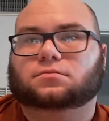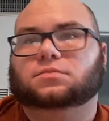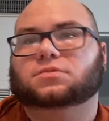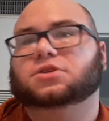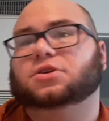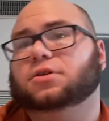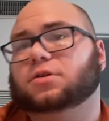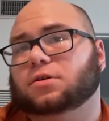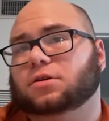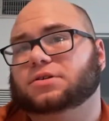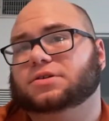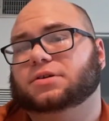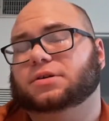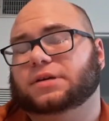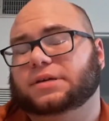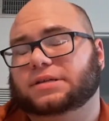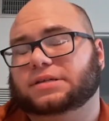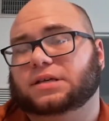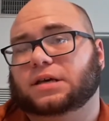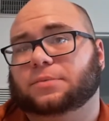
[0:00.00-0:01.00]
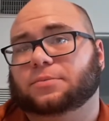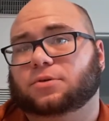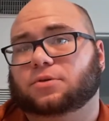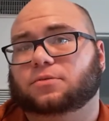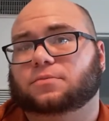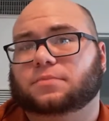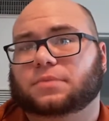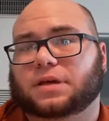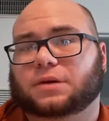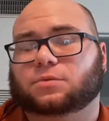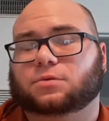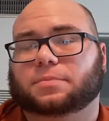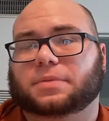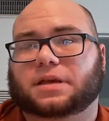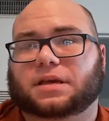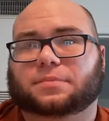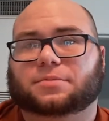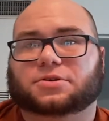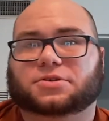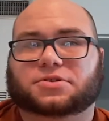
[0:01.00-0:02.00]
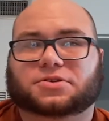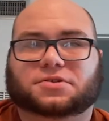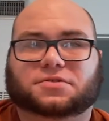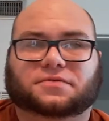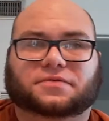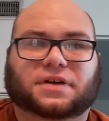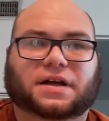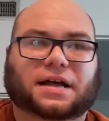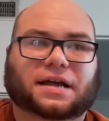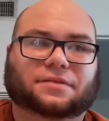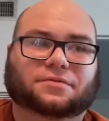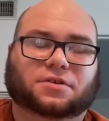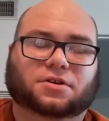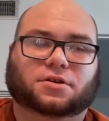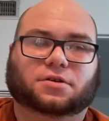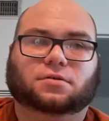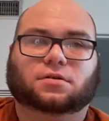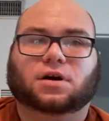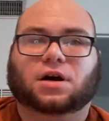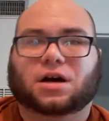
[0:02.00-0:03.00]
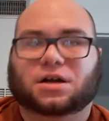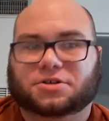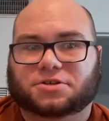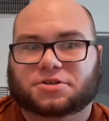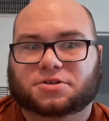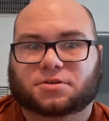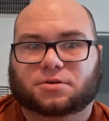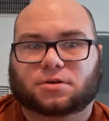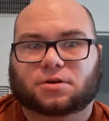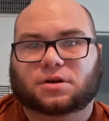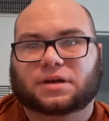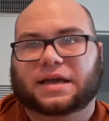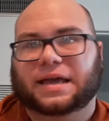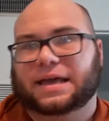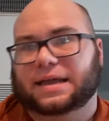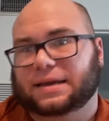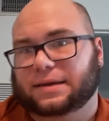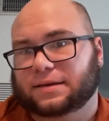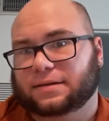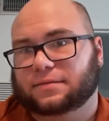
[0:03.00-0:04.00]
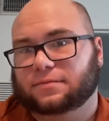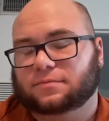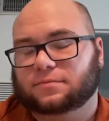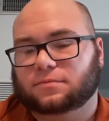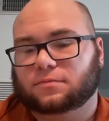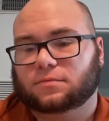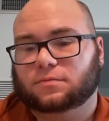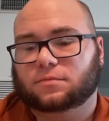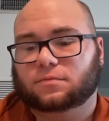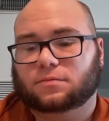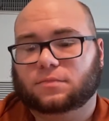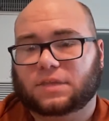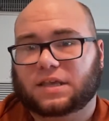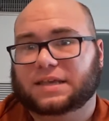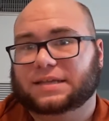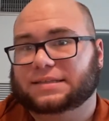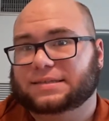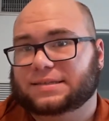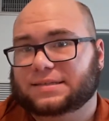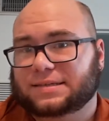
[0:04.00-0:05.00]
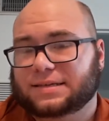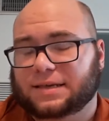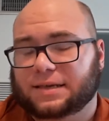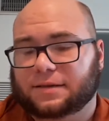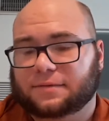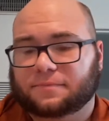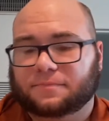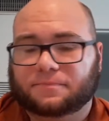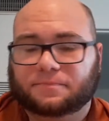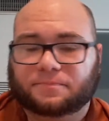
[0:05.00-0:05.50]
Turtles are an example, that would be able to survive, on shore and in sea.